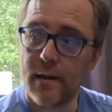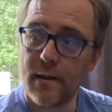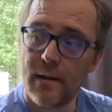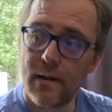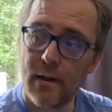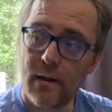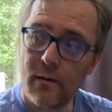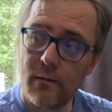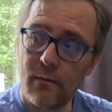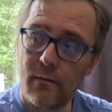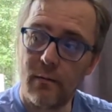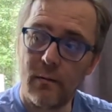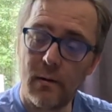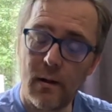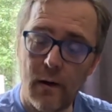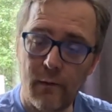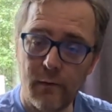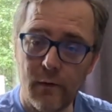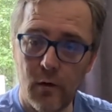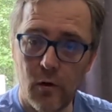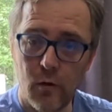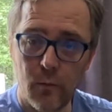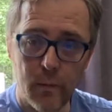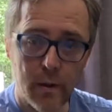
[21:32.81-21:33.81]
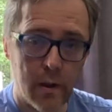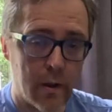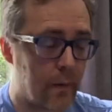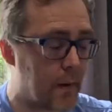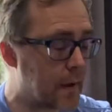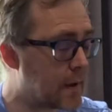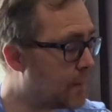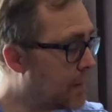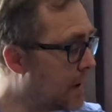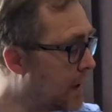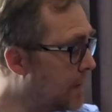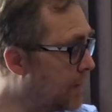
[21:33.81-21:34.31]
So I've got all my
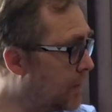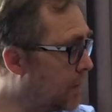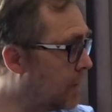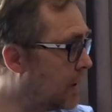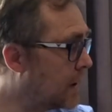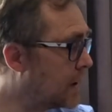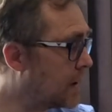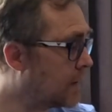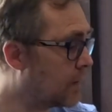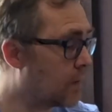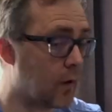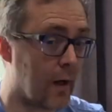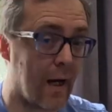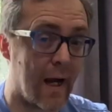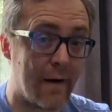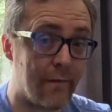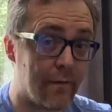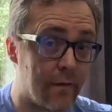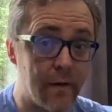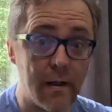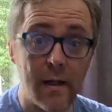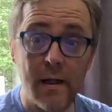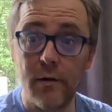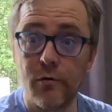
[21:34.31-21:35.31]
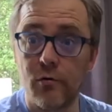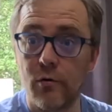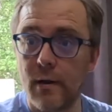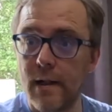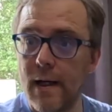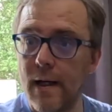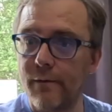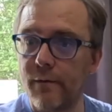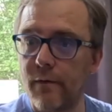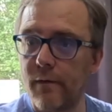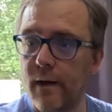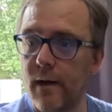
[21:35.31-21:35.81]
USB ports. I've got literally
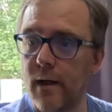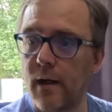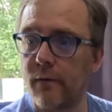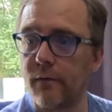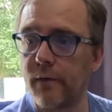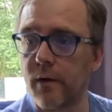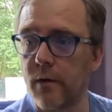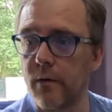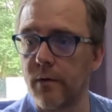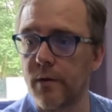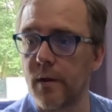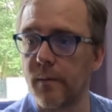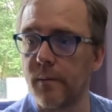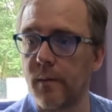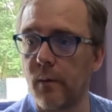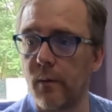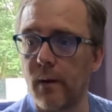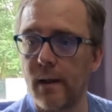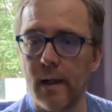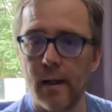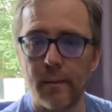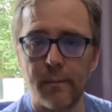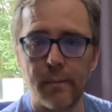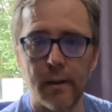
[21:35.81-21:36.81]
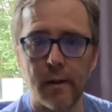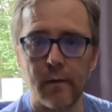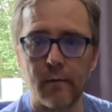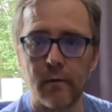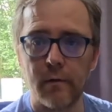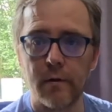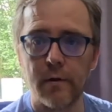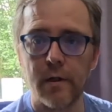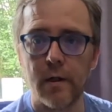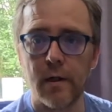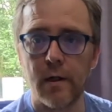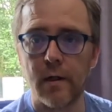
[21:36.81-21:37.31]
everything I've used on my way up here on
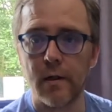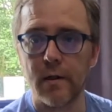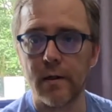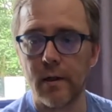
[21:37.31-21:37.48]
charge.